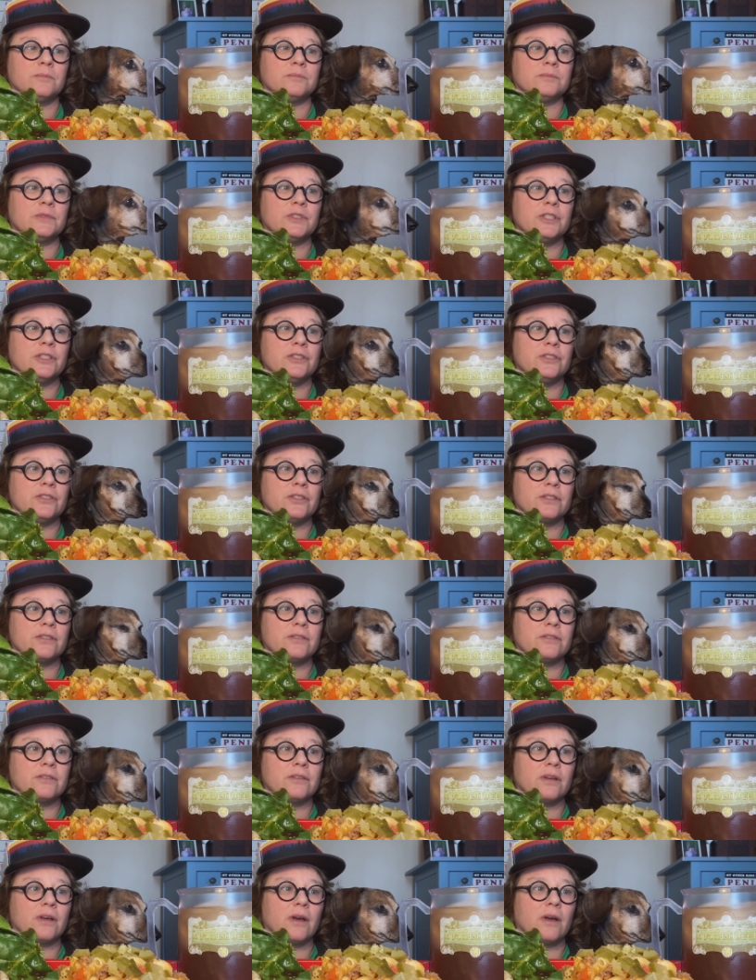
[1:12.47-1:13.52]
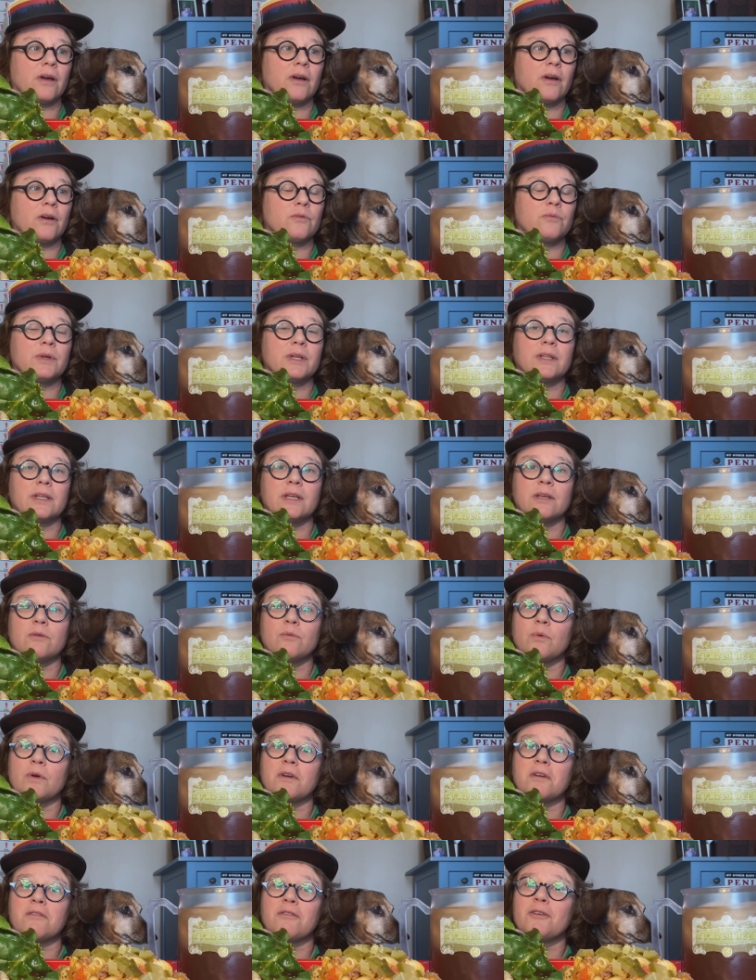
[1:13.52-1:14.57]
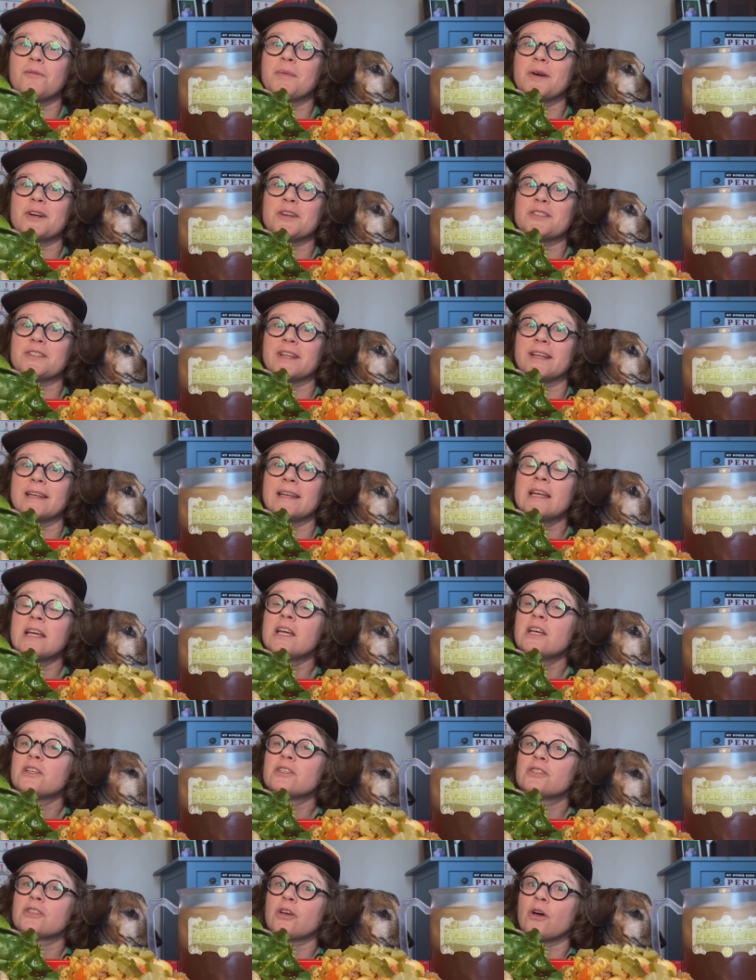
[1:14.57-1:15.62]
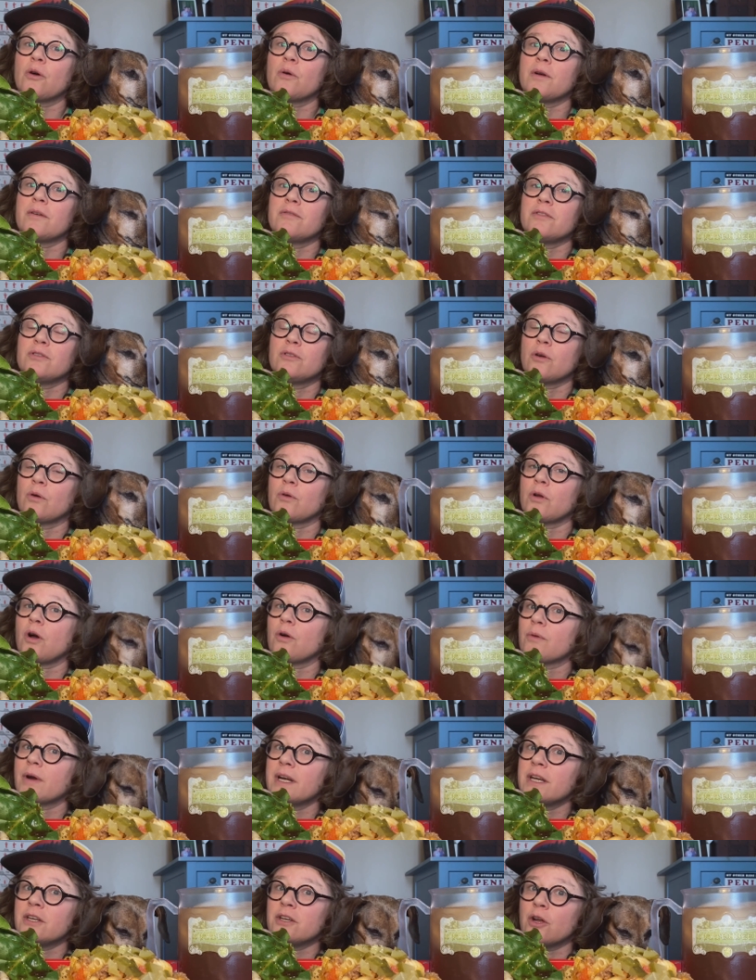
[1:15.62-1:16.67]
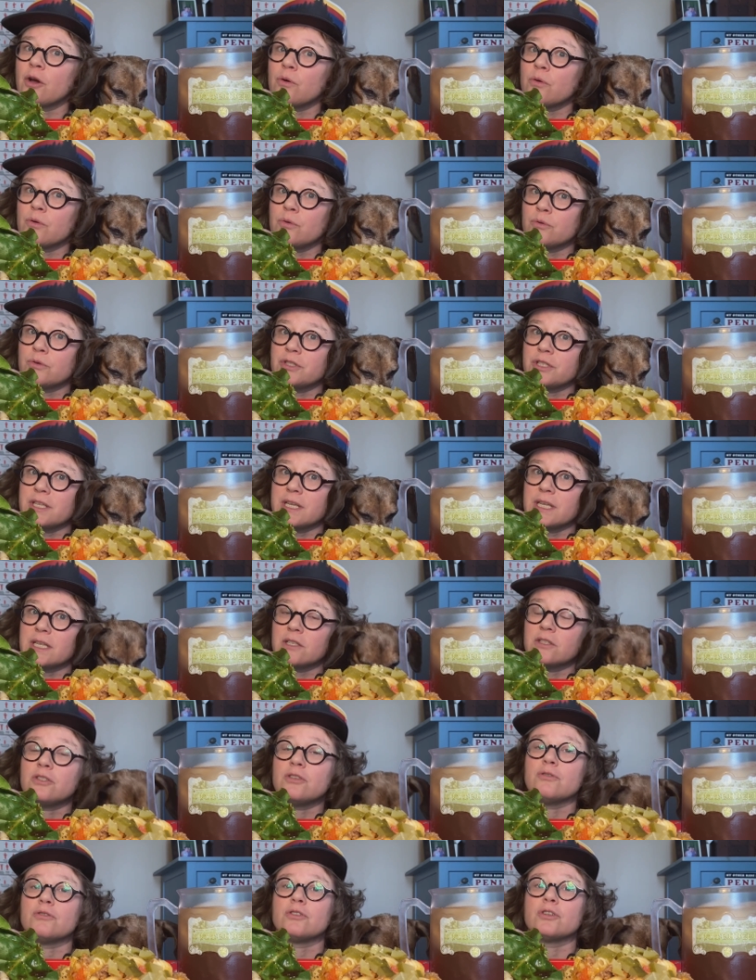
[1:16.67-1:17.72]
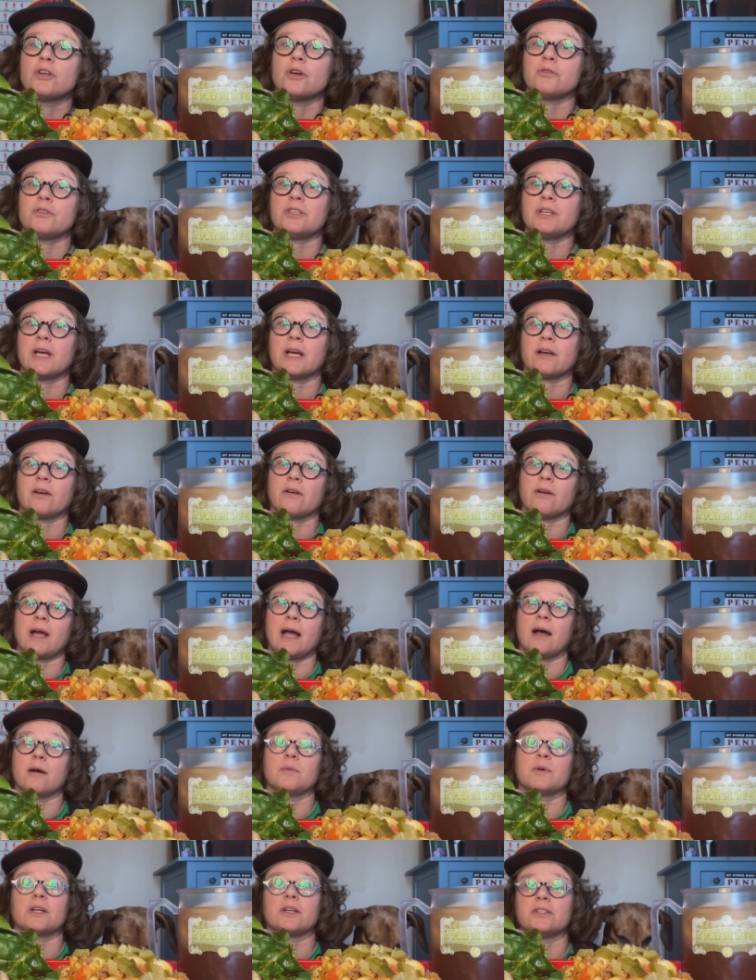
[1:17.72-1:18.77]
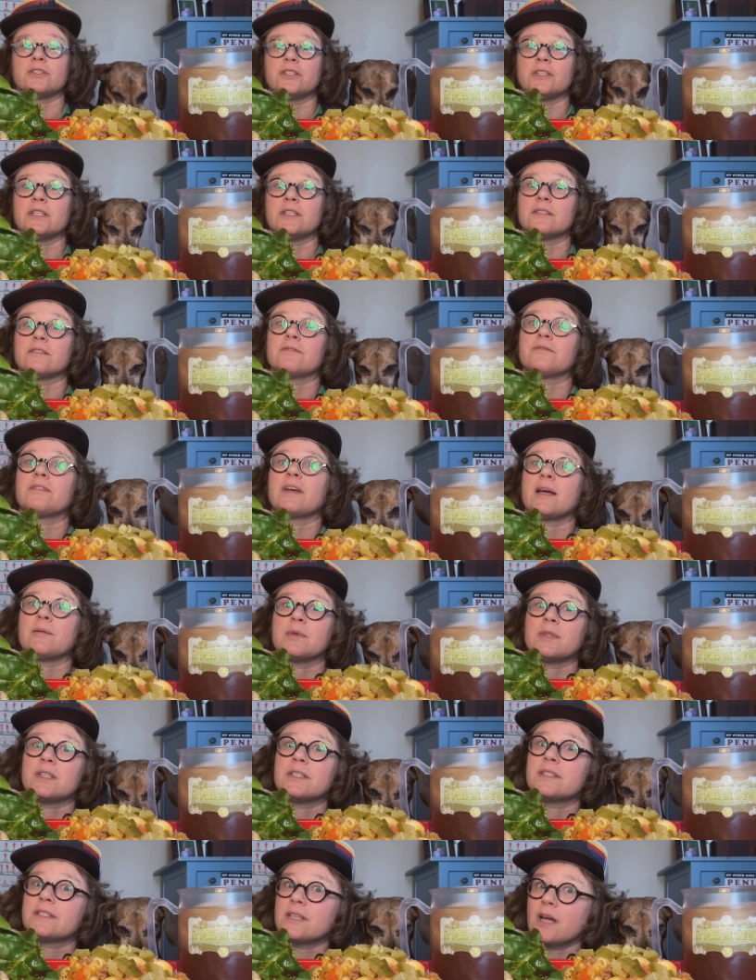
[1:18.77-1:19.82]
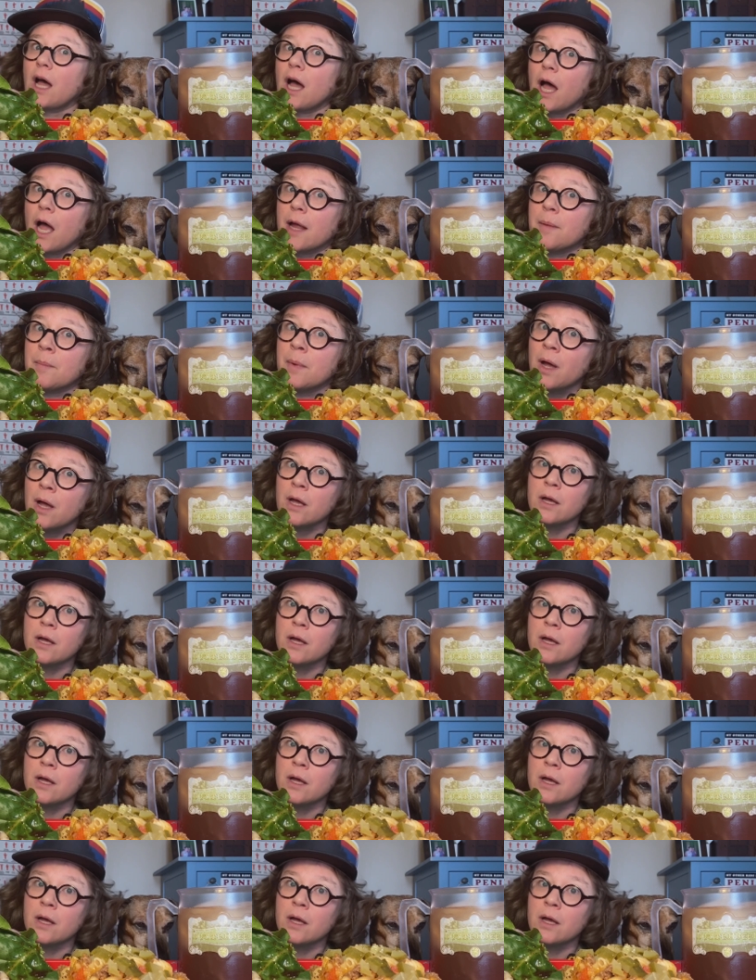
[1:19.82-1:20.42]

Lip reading: She's just a really wonderful person. So if you don't already know who she is, you should go check her out because she is a fabulous time.